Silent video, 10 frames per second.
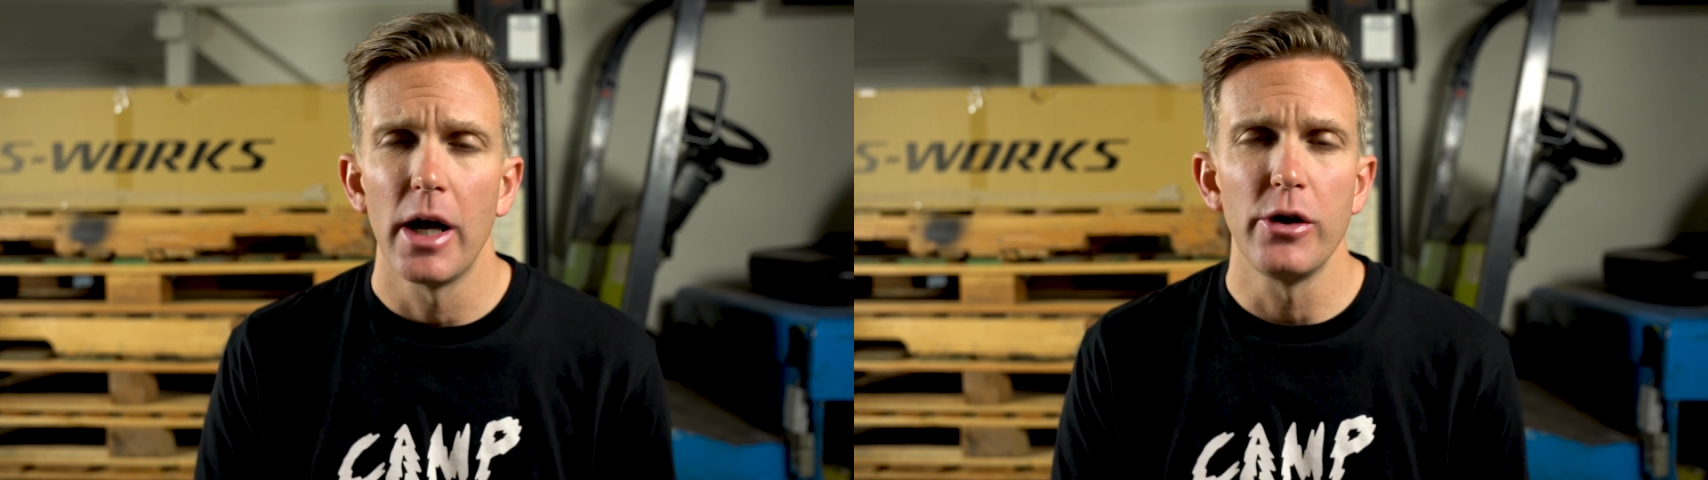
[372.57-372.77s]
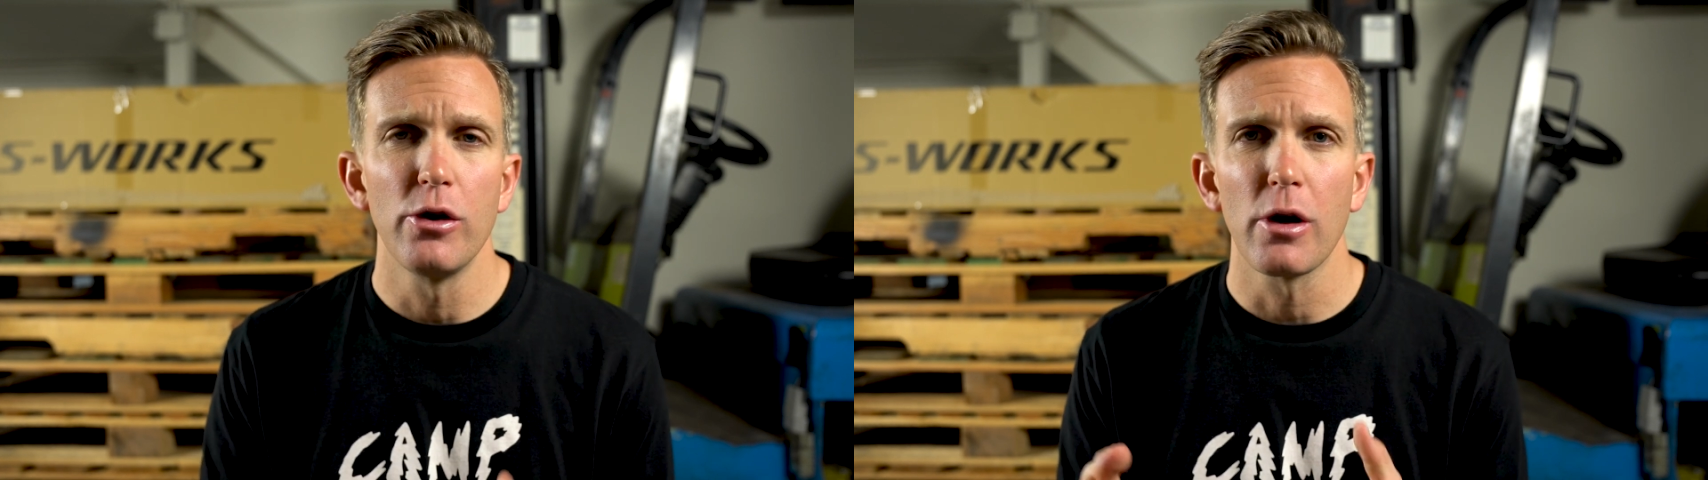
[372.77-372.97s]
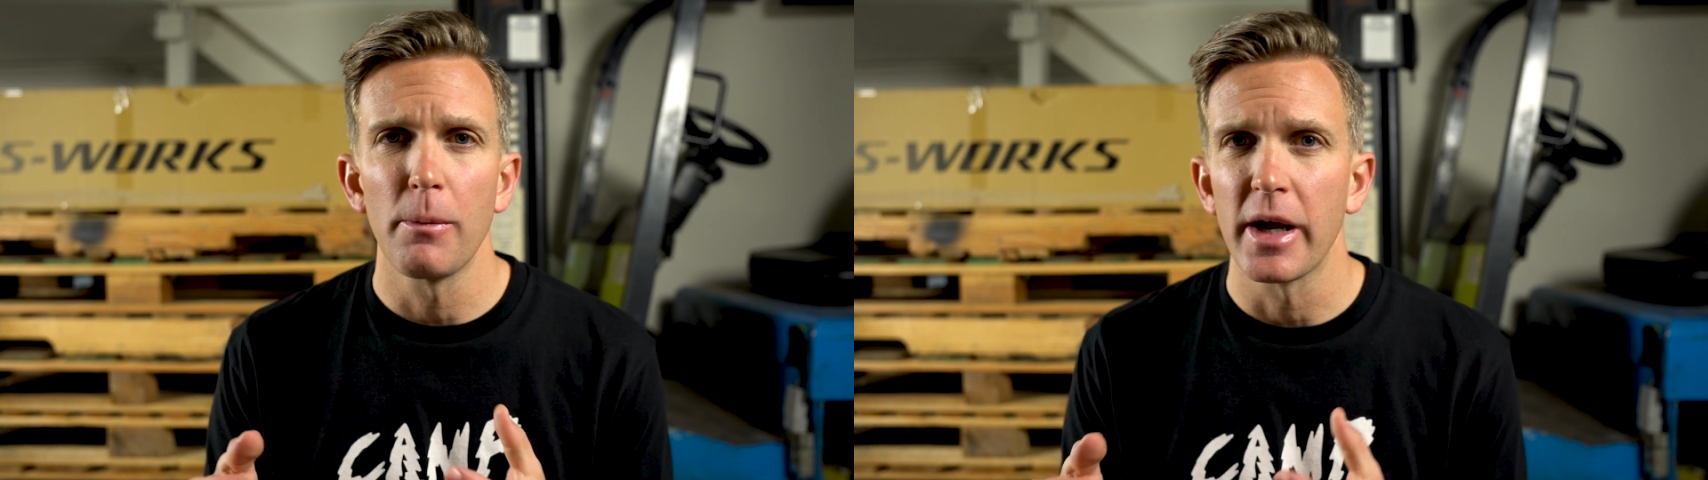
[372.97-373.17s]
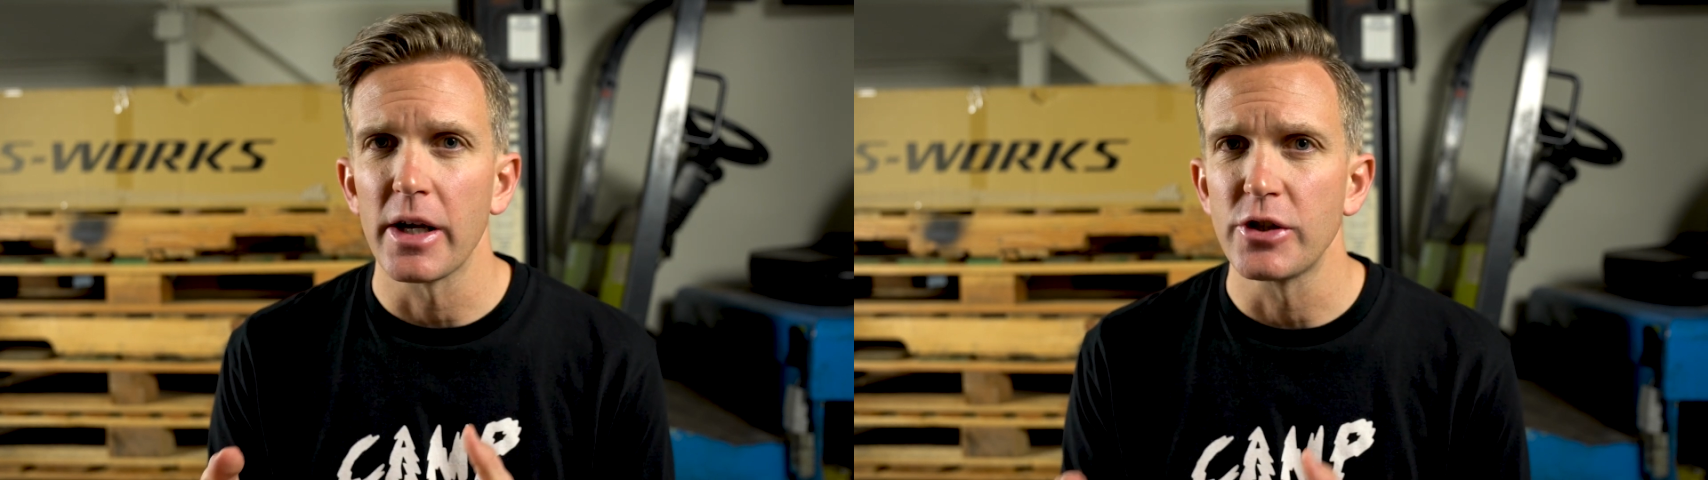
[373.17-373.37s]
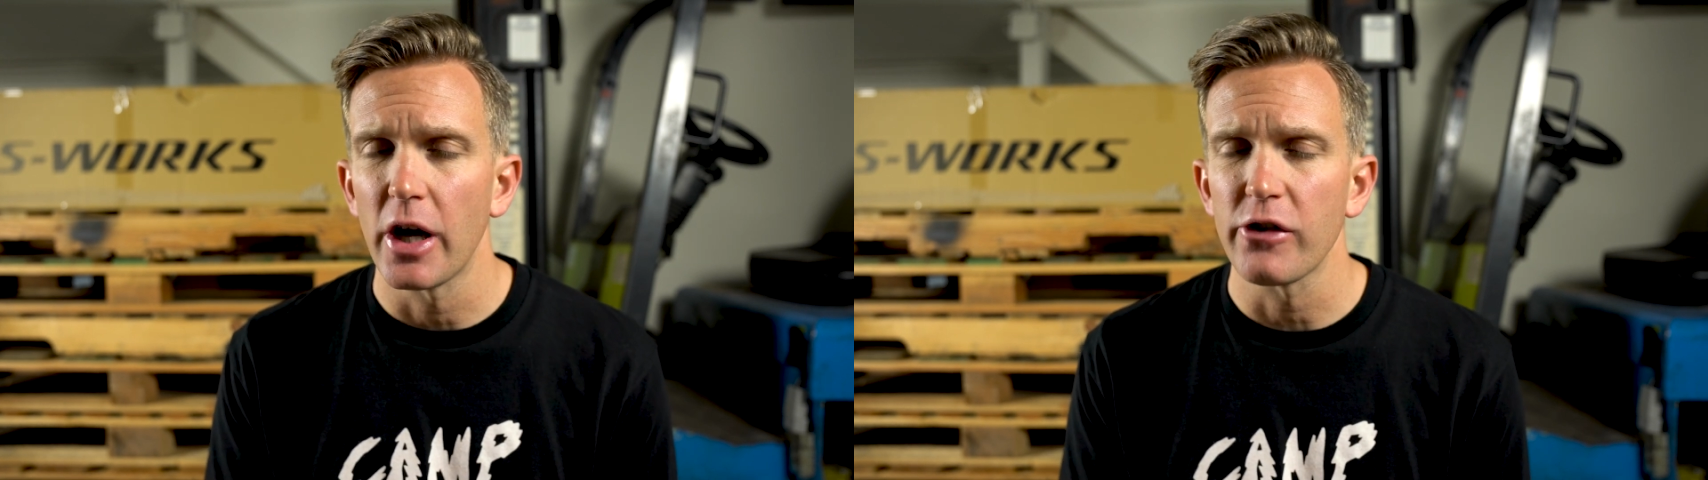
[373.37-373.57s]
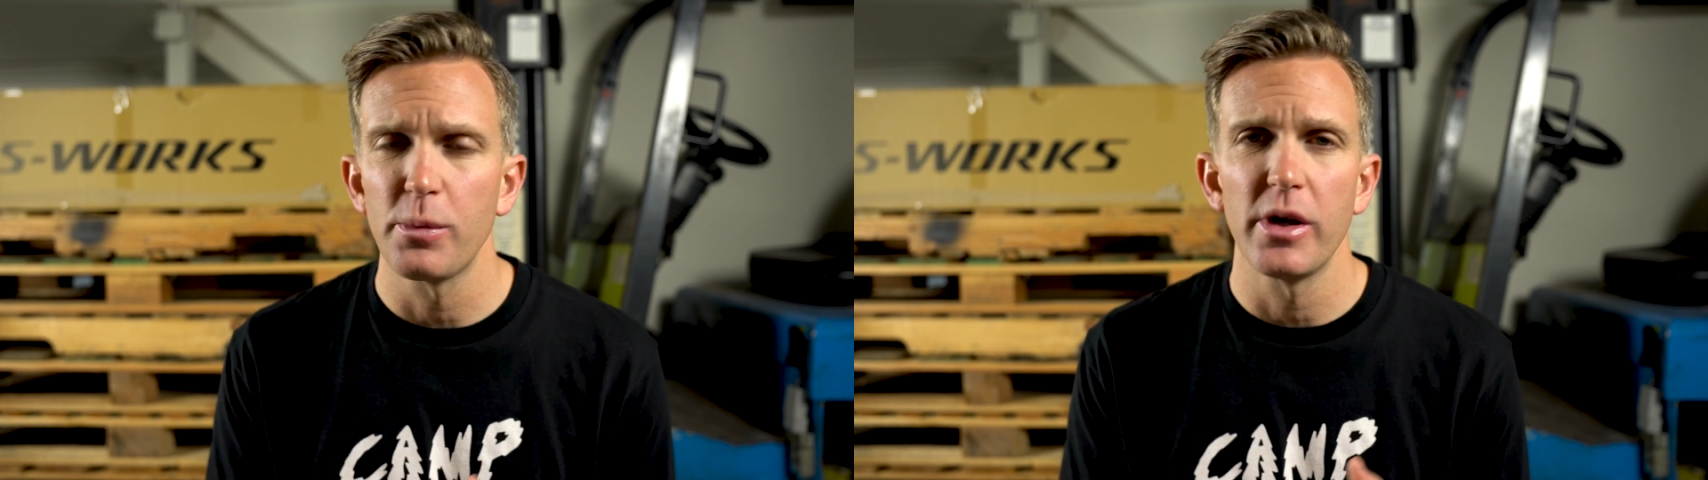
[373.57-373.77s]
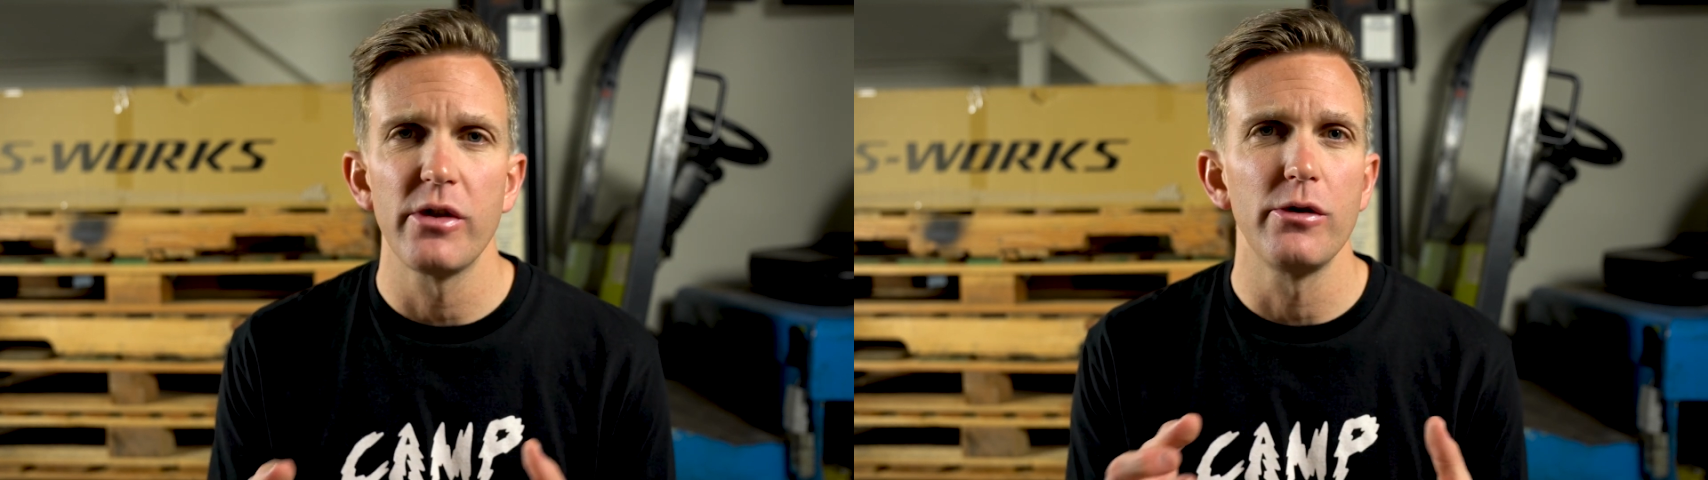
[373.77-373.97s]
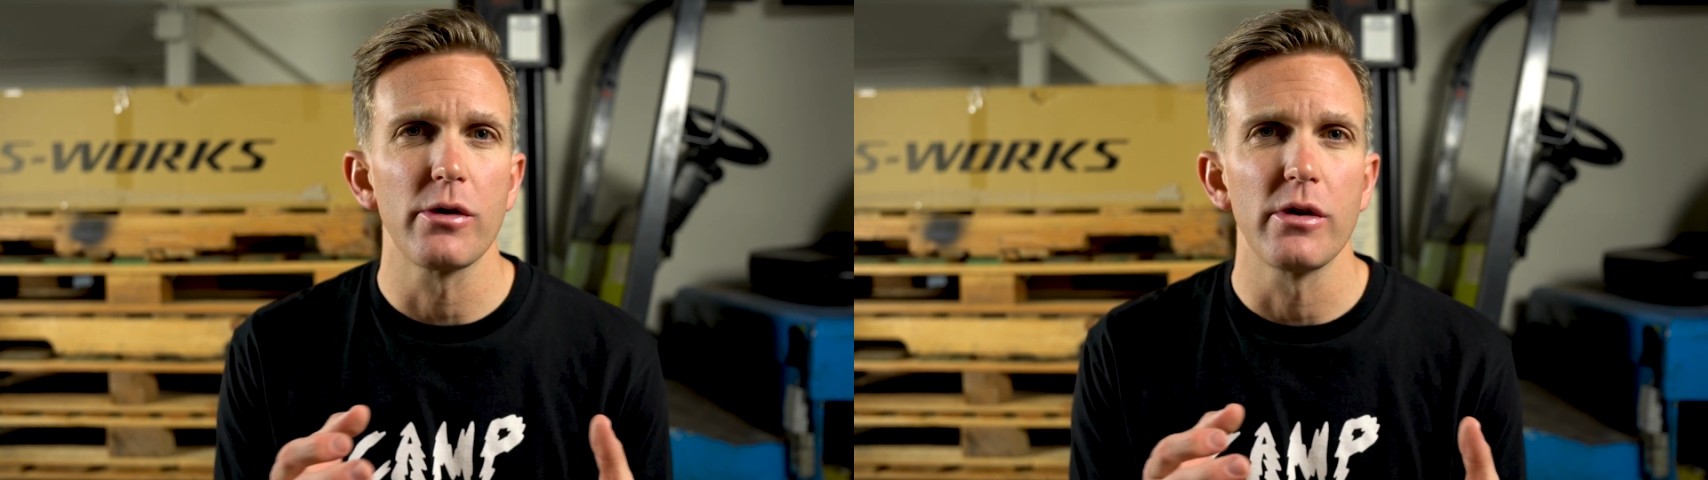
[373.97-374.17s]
and you can make adjustments, you